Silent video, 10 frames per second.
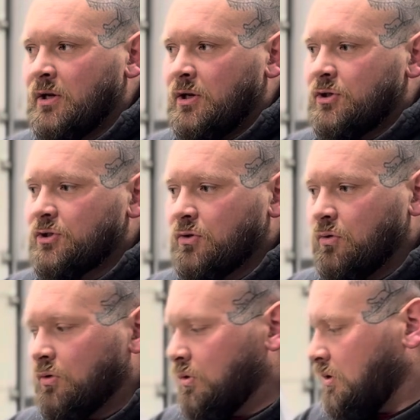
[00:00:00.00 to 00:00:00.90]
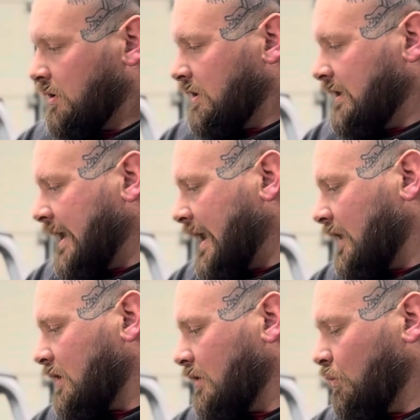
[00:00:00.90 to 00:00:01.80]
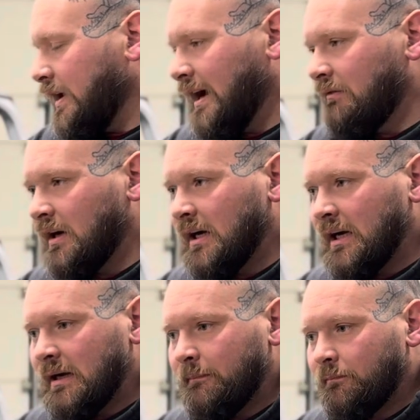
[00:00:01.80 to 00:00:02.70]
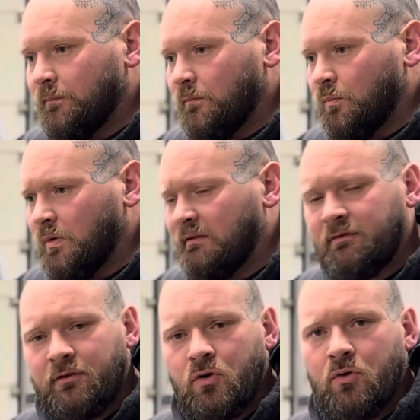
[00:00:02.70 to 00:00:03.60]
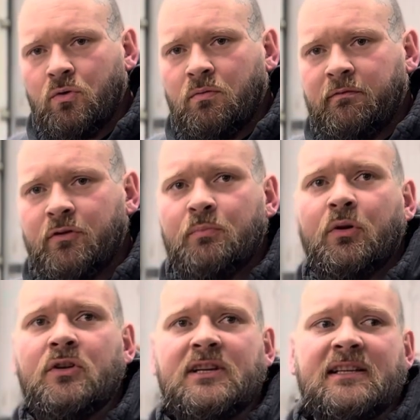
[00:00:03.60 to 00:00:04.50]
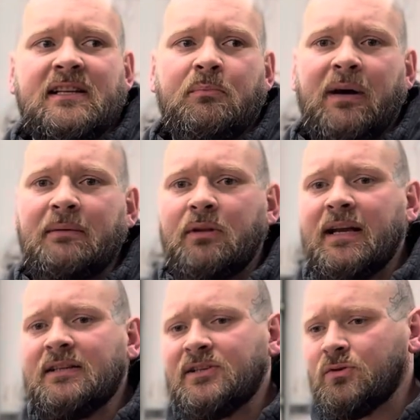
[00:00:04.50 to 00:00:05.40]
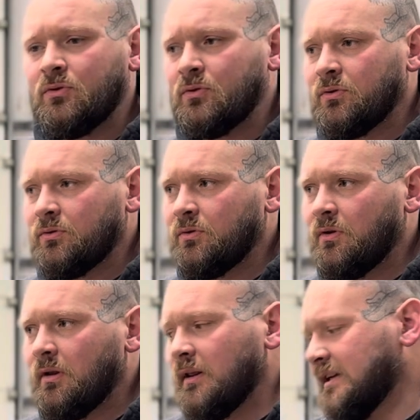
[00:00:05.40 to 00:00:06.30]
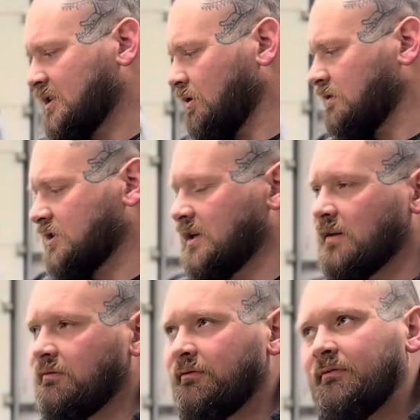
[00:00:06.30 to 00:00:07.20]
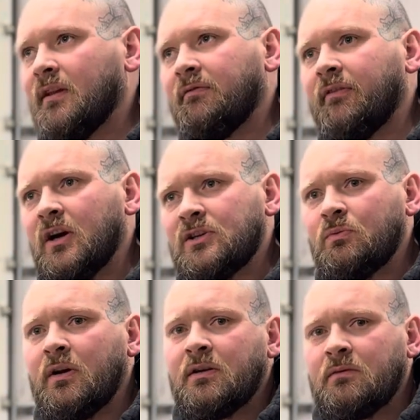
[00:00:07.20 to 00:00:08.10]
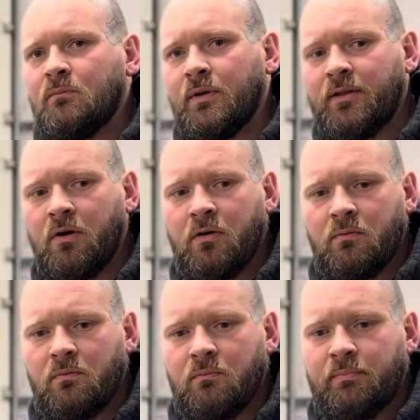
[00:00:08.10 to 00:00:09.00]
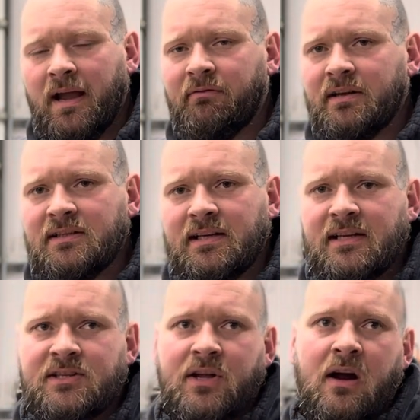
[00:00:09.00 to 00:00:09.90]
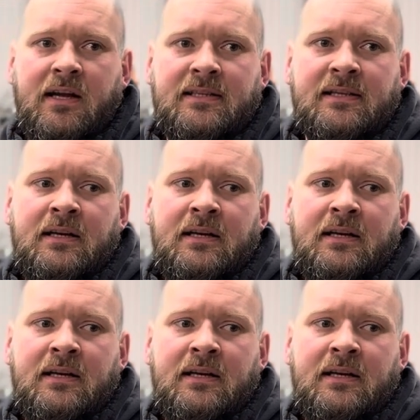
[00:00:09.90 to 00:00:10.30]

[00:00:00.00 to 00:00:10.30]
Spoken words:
So yeah, we have a few projects in pipeline. So this is obviously the first one. We thought perfect to get started.